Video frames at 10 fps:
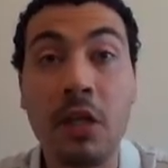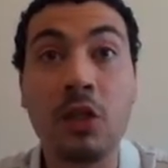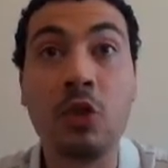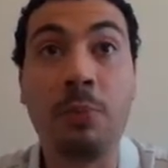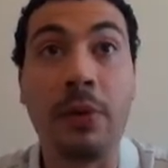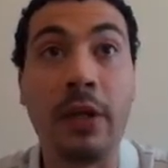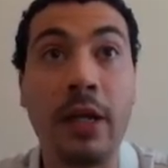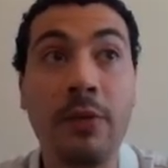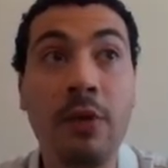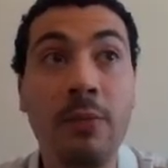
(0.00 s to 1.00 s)

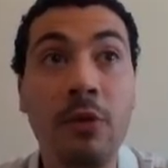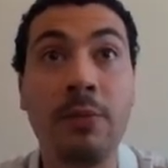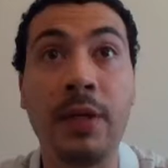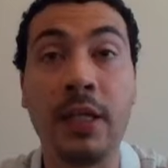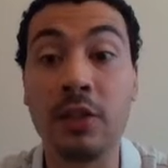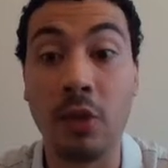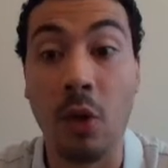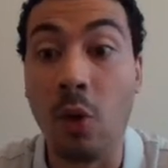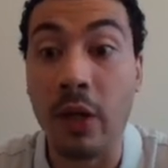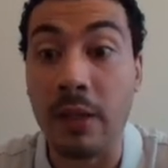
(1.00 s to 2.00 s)
superhero movies
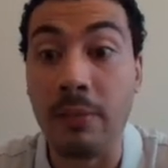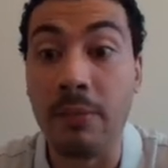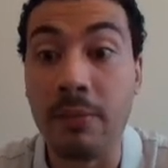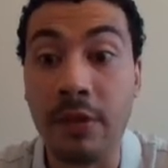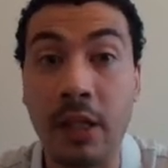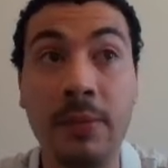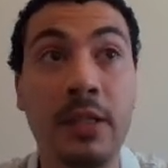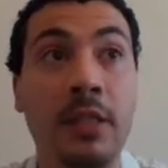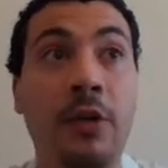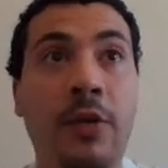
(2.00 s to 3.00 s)
or in TV
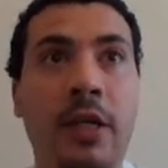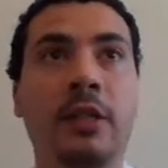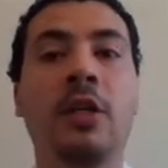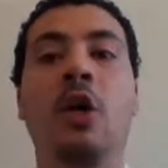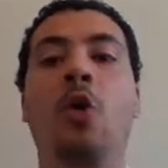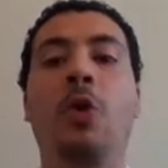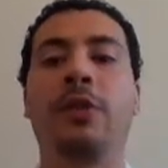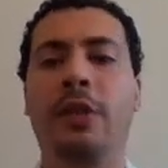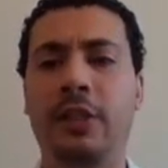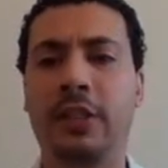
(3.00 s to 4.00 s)
series
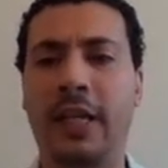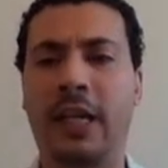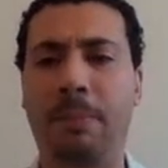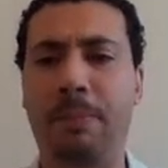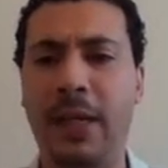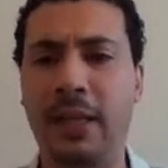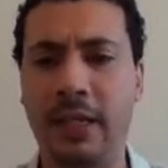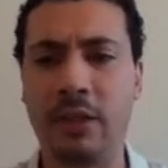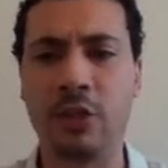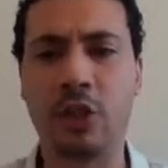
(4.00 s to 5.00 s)
when there's like a
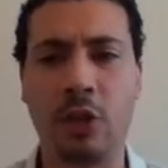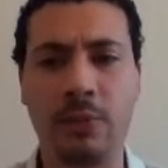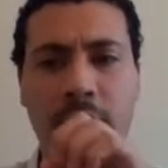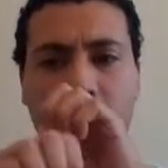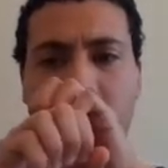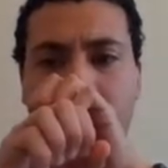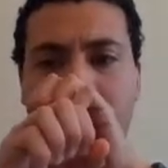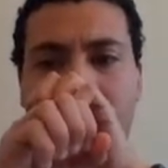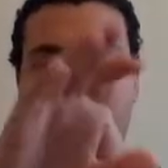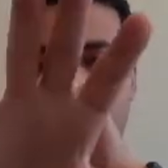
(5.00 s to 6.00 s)
villain or something that
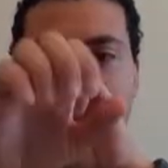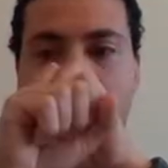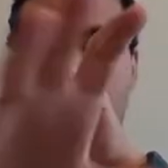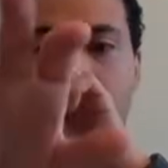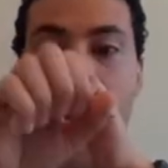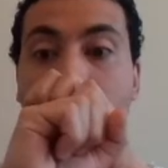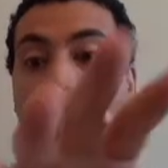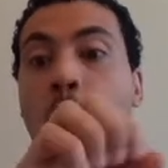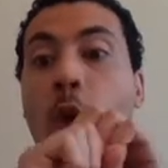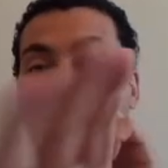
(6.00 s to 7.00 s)
has like
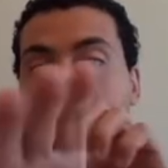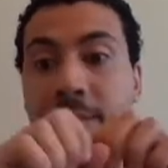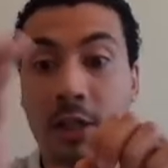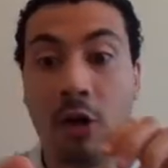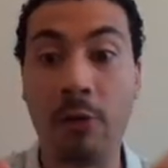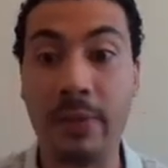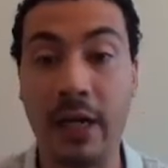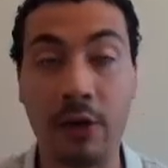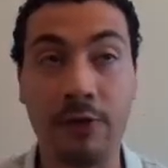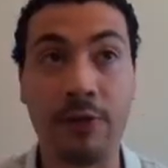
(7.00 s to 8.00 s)
waves coming
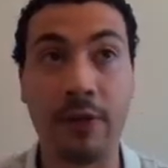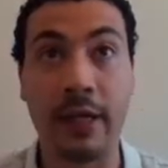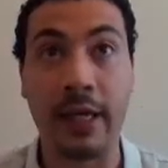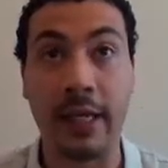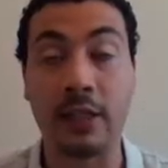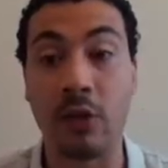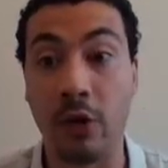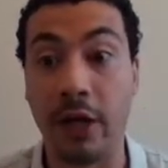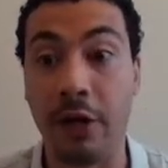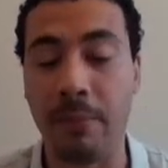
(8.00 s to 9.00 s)
out of his
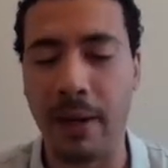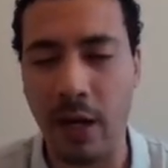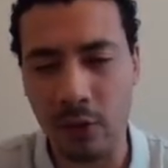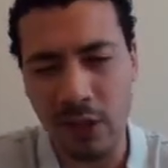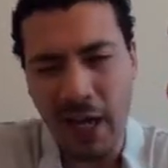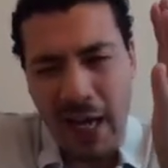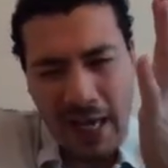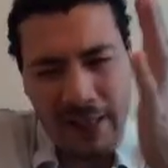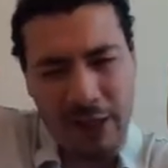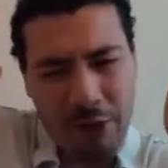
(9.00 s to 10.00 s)
or her mouth
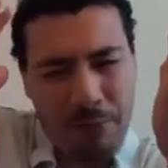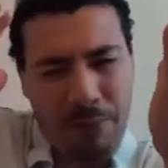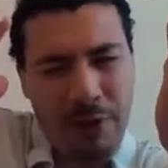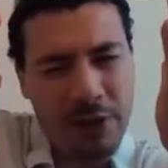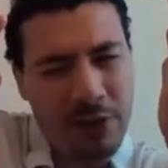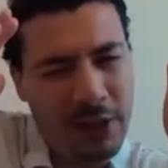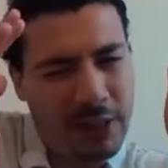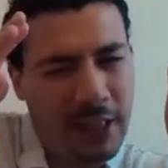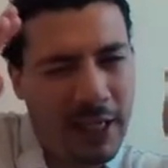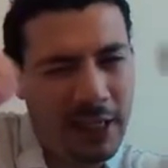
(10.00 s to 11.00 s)
and the other person
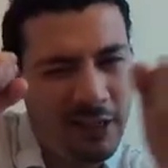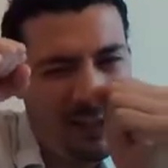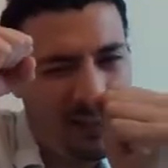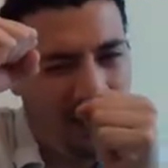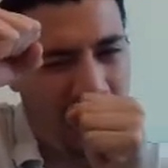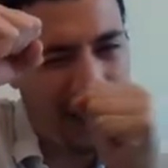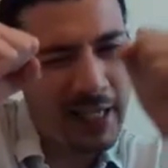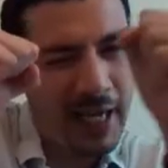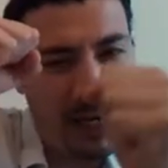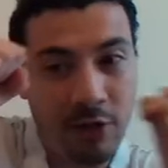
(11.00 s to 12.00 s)
is like, oh, I
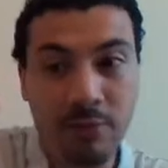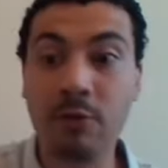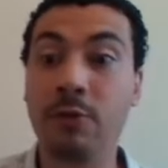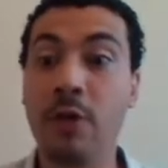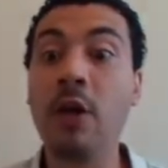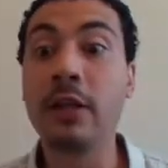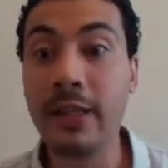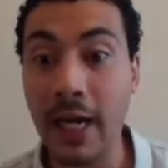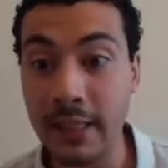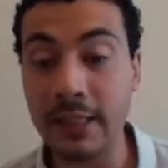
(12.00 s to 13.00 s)
cannot move.
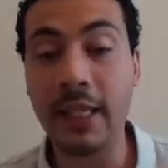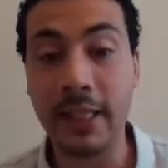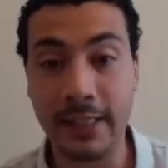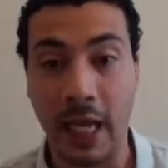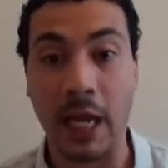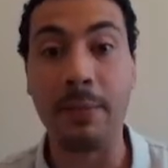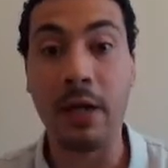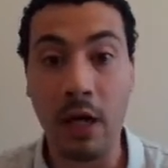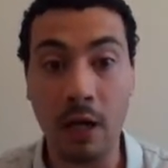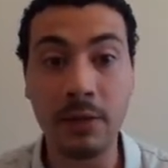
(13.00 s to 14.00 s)
That's the same
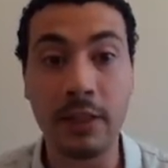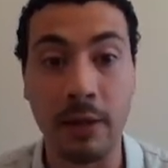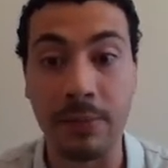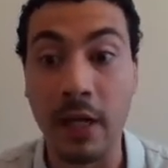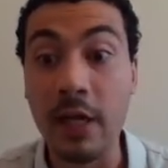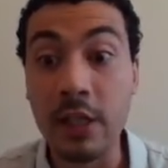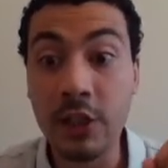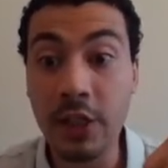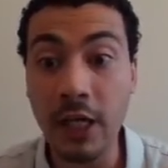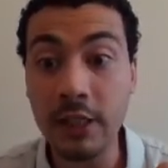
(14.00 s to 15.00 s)
concept,
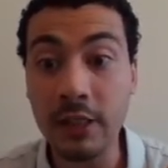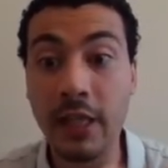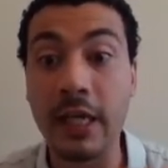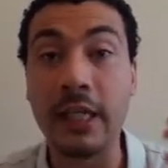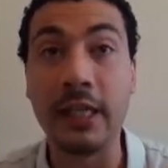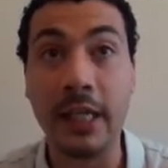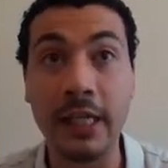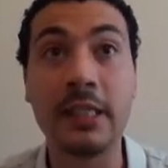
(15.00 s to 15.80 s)
just that in